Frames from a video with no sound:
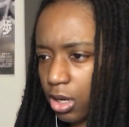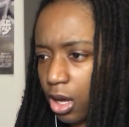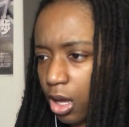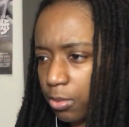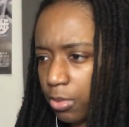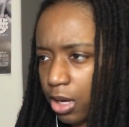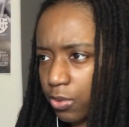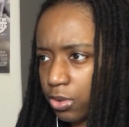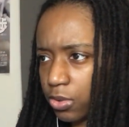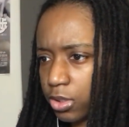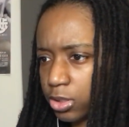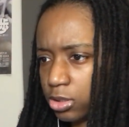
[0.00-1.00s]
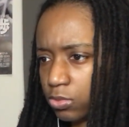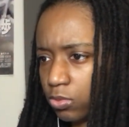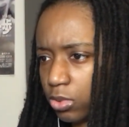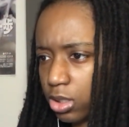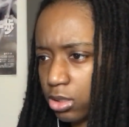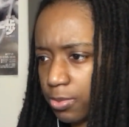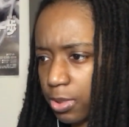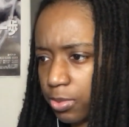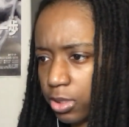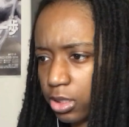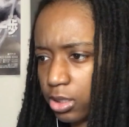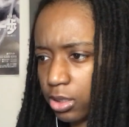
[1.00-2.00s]
Um, I would question what is on my
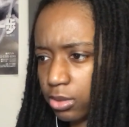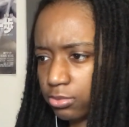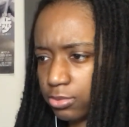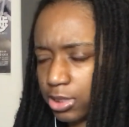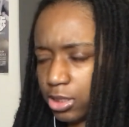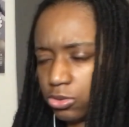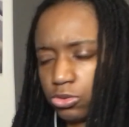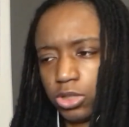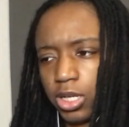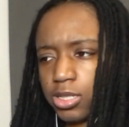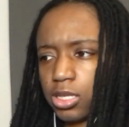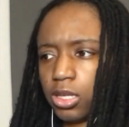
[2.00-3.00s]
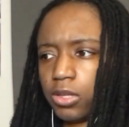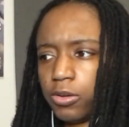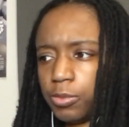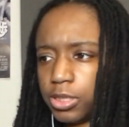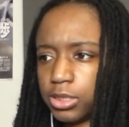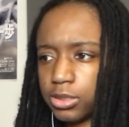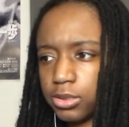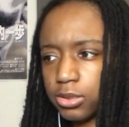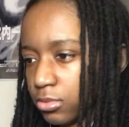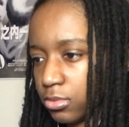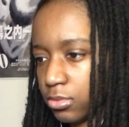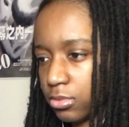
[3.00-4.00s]
plate because you guys eat humans.